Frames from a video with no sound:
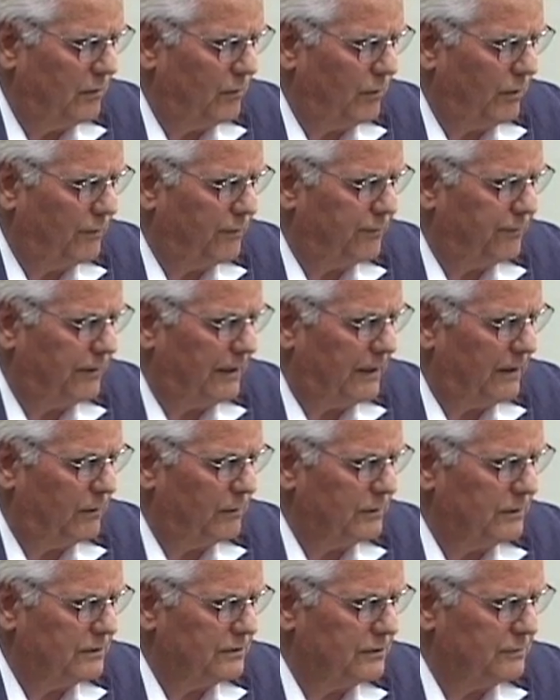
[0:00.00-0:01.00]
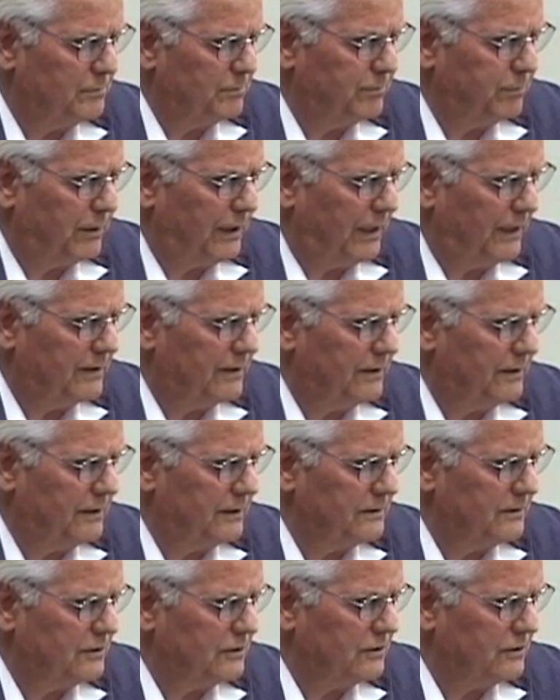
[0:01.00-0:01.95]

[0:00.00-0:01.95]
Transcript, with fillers: where flowers planted in